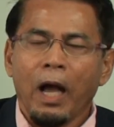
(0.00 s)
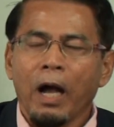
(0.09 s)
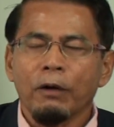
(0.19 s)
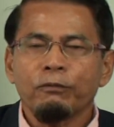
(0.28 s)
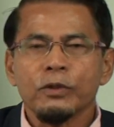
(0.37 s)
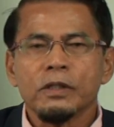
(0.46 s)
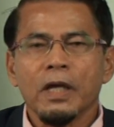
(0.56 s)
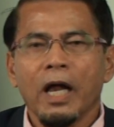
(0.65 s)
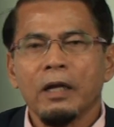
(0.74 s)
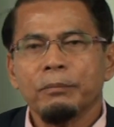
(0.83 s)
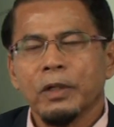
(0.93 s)

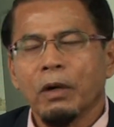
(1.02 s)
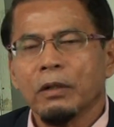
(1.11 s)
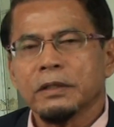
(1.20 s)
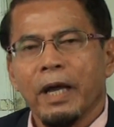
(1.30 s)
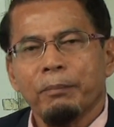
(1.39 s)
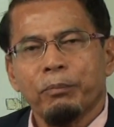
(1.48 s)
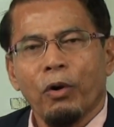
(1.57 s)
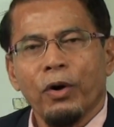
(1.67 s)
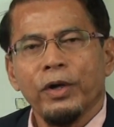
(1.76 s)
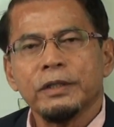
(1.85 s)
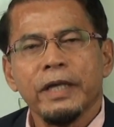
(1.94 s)
futsal because they are
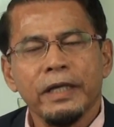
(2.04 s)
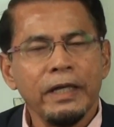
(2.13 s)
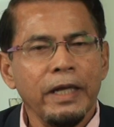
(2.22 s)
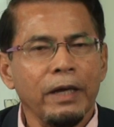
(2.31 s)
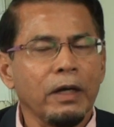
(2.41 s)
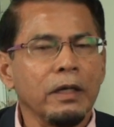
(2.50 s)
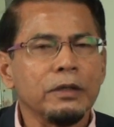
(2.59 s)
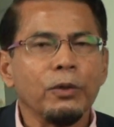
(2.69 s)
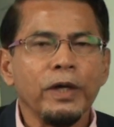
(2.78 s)
boys and then they are girls.